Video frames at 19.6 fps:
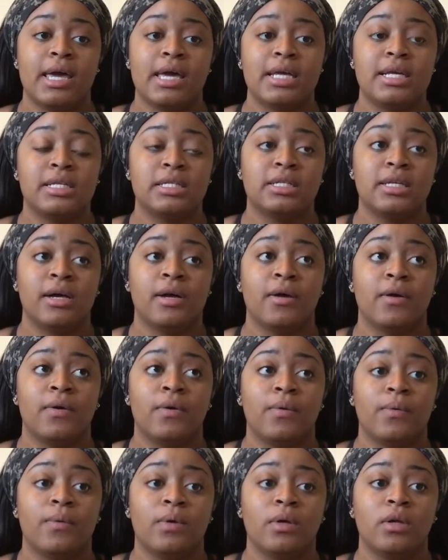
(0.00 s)
And
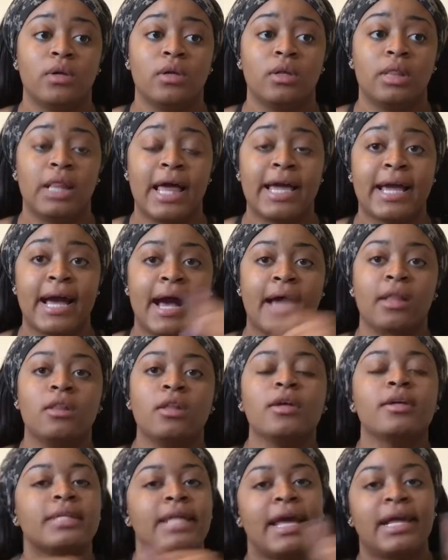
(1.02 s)
so like I
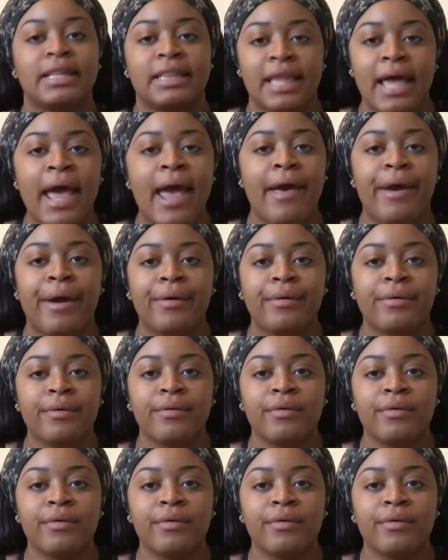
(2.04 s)
looked at that